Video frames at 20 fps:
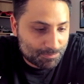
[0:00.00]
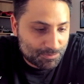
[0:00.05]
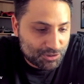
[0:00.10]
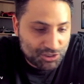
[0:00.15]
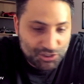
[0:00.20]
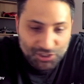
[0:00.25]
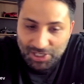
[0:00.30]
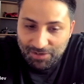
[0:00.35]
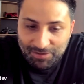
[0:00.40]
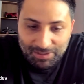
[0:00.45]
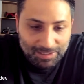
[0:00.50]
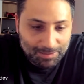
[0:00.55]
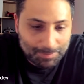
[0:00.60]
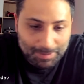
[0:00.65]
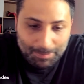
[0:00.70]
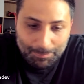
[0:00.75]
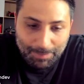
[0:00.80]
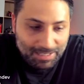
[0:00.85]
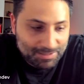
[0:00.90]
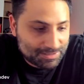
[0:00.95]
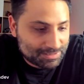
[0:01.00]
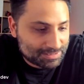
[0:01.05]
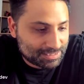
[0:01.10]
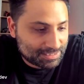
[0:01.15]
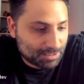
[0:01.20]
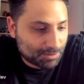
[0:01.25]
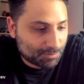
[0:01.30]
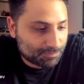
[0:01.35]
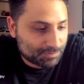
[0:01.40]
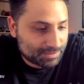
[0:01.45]
just share a little bit about
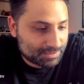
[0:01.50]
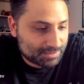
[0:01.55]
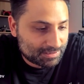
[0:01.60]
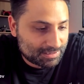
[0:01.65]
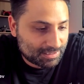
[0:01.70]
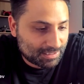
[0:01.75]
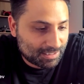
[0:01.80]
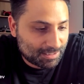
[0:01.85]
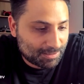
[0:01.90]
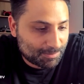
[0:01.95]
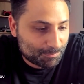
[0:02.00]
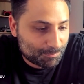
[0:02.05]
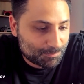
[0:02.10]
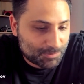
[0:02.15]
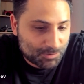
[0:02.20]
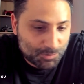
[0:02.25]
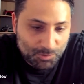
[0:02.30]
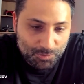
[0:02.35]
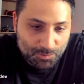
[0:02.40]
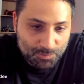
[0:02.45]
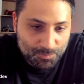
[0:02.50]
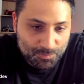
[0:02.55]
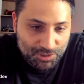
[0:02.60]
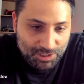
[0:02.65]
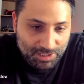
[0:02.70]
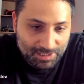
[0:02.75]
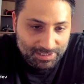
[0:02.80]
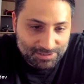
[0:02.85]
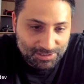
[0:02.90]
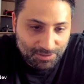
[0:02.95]
yourself and your
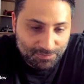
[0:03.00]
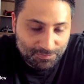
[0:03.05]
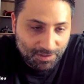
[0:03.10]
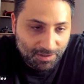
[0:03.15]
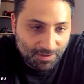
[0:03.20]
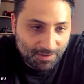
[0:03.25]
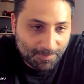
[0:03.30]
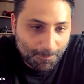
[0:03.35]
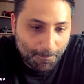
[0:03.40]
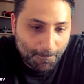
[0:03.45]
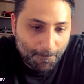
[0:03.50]
journey so far.